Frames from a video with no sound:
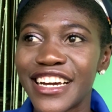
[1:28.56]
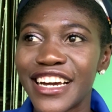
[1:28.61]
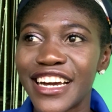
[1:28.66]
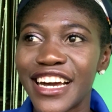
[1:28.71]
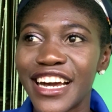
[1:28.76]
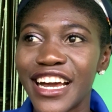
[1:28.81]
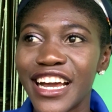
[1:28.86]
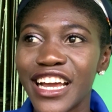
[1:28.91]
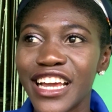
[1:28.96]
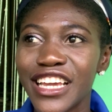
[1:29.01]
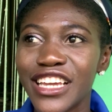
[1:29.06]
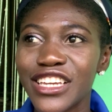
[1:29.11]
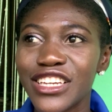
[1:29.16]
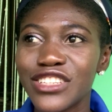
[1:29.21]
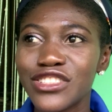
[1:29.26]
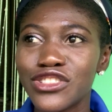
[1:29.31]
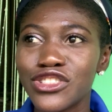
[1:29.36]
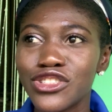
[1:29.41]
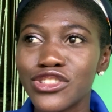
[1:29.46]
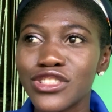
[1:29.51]
I
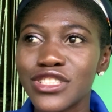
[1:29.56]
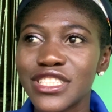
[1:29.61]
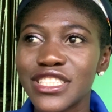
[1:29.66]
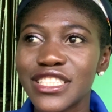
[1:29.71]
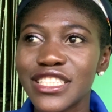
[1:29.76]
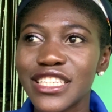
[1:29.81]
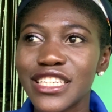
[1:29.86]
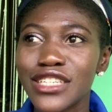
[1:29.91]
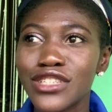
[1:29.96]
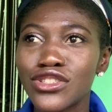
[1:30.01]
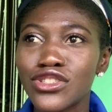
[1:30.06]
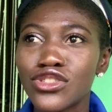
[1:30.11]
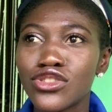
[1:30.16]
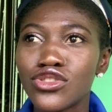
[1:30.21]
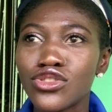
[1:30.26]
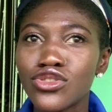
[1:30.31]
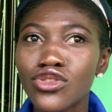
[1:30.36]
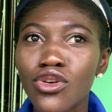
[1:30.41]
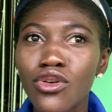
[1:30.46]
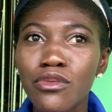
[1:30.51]
just see
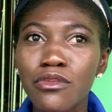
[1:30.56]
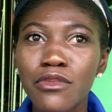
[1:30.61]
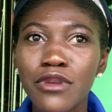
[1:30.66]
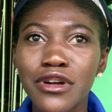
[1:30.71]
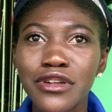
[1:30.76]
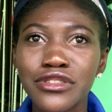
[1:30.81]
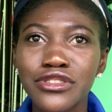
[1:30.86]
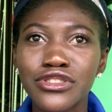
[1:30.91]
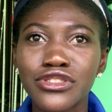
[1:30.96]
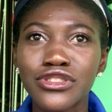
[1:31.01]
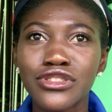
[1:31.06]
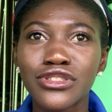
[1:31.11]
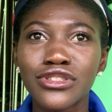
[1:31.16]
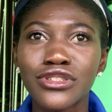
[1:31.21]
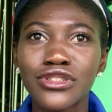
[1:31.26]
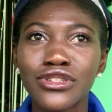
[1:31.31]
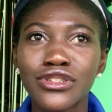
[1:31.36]
so much